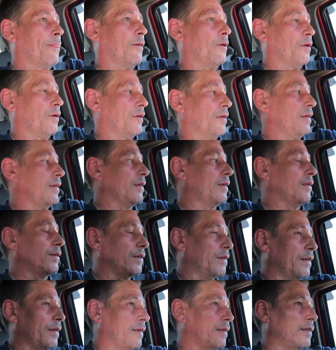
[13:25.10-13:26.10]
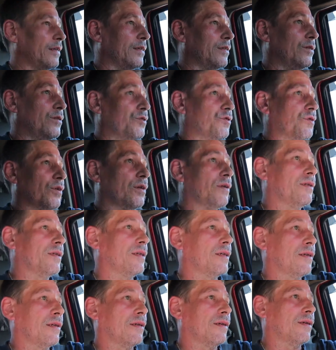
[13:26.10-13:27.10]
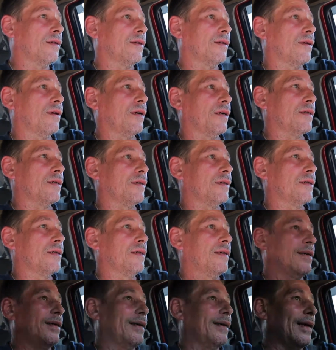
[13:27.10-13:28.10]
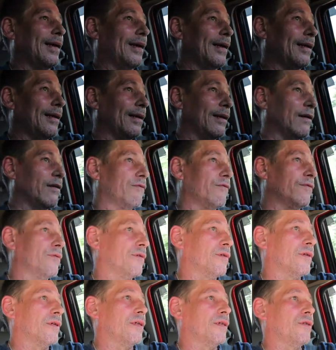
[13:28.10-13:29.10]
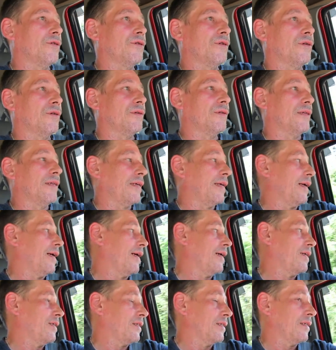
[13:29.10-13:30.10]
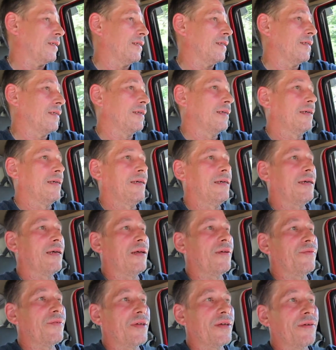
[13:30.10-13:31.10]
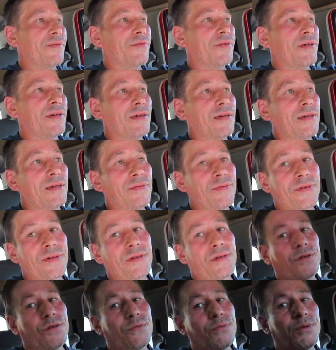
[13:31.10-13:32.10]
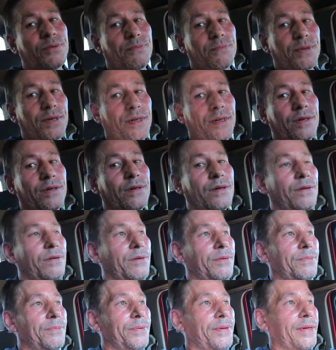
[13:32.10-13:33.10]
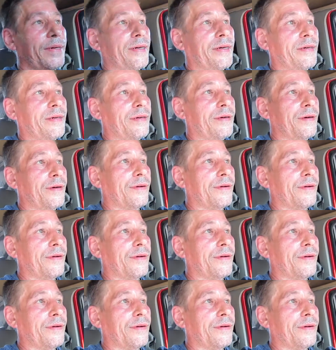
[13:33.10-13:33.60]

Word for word: on the internet controlling the thoughts and therefore controlling the actions of every living human being on planet